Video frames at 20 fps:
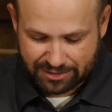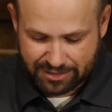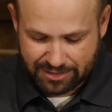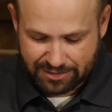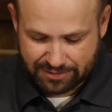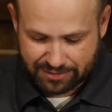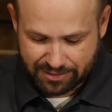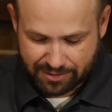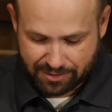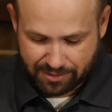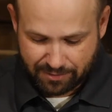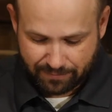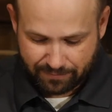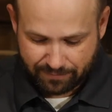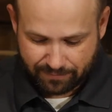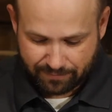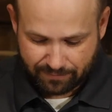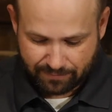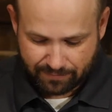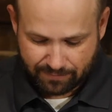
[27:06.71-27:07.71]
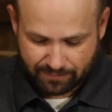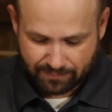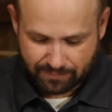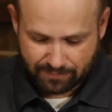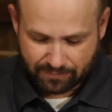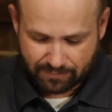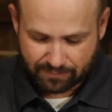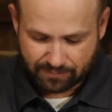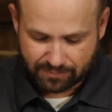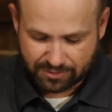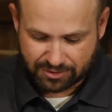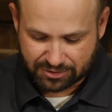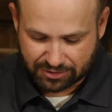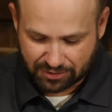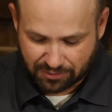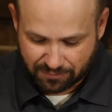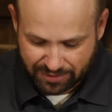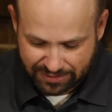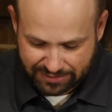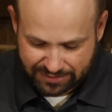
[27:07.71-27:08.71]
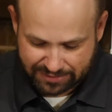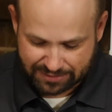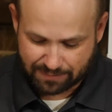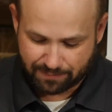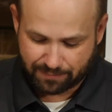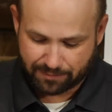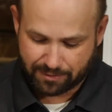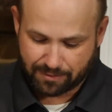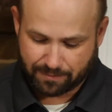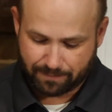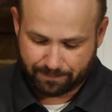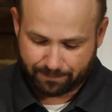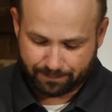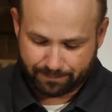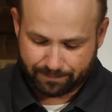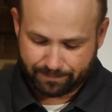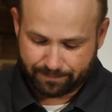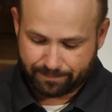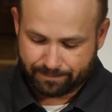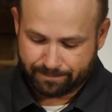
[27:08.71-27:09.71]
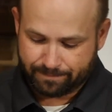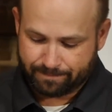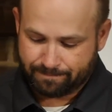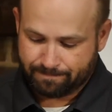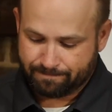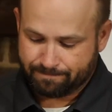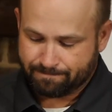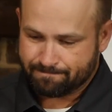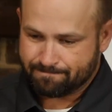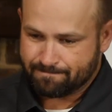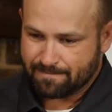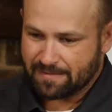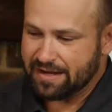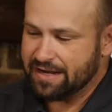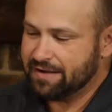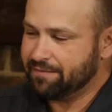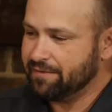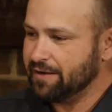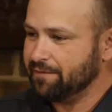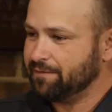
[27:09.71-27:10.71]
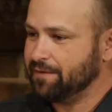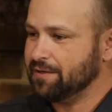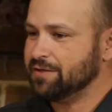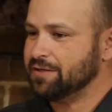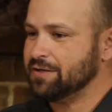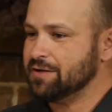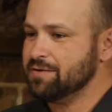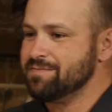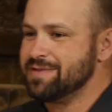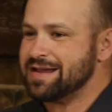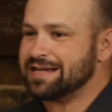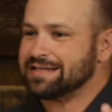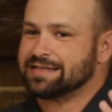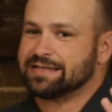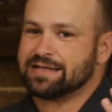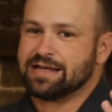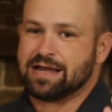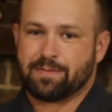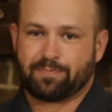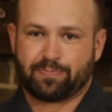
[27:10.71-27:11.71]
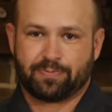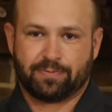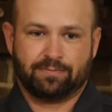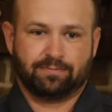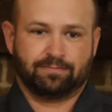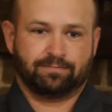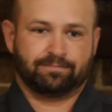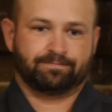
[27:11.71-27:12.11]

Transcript: easier, so much simpler. Even if you do mess up,